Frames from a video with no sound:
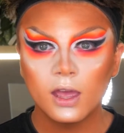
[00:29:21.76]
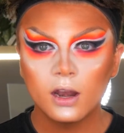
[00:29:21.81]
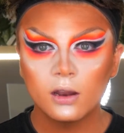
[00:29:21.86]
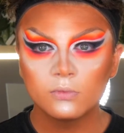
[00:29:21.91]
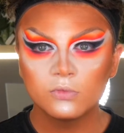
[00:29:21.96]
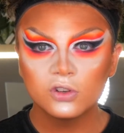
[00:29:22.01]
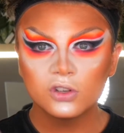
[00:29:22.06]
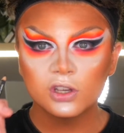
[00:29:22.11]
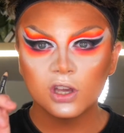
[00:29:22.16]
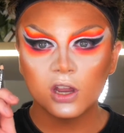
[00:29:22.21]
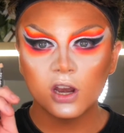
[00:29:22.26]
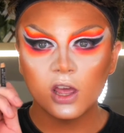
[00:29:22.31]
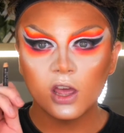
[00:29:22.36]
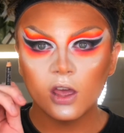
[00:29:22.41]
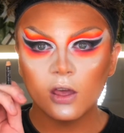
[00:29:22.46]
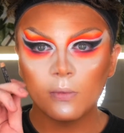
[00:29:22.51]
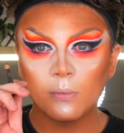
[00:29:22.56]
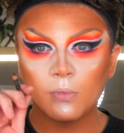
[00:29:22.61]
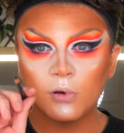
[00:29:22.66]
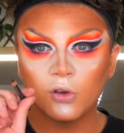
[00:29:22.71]
I'm just
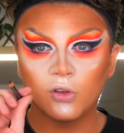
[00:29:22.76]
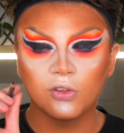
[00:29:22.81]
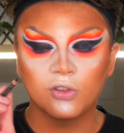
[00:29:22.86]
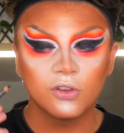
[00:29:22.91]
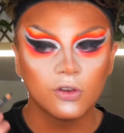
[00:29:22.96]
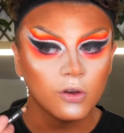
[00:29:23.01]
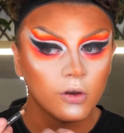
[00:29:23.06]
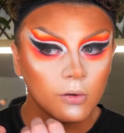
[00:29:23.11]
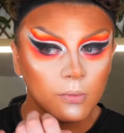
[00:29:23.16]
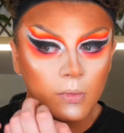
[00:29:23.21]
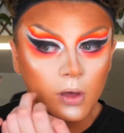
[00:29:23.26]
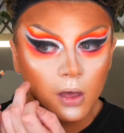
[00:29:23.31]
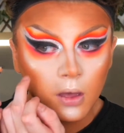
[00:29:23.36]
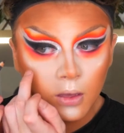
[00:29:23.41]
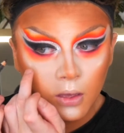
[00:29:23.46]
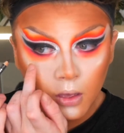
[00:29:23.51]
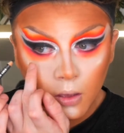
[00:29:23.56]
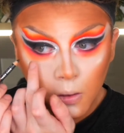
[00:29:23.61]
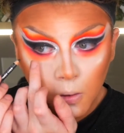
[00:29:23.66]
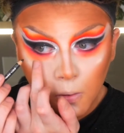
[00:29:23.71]
gonna put some
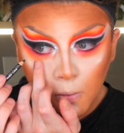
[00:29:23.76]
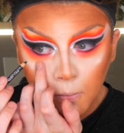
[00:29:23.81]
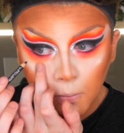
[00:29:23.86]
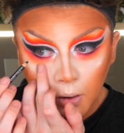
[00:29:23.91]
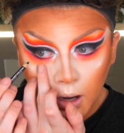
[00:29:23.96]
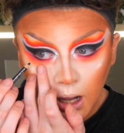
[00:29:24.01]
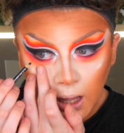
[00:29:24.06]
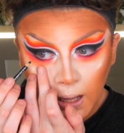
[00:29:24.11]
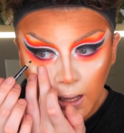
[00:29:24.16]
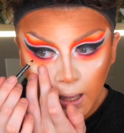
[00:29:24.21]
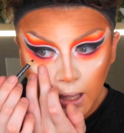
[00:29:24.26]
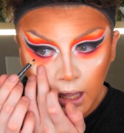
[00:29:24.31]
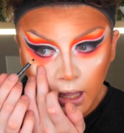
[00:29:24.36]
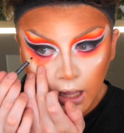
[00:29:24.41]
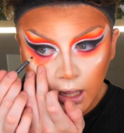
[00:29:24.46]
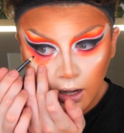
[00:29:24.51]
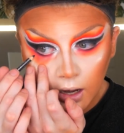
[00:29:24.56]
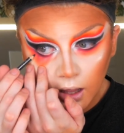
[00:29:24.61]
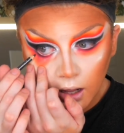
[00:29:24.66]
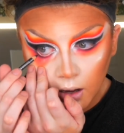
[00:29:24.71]
black
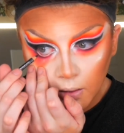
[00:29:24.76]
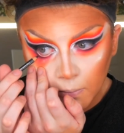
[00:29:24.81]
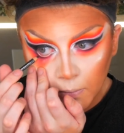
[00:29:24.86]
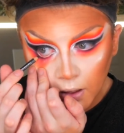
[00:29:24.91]
eyeliner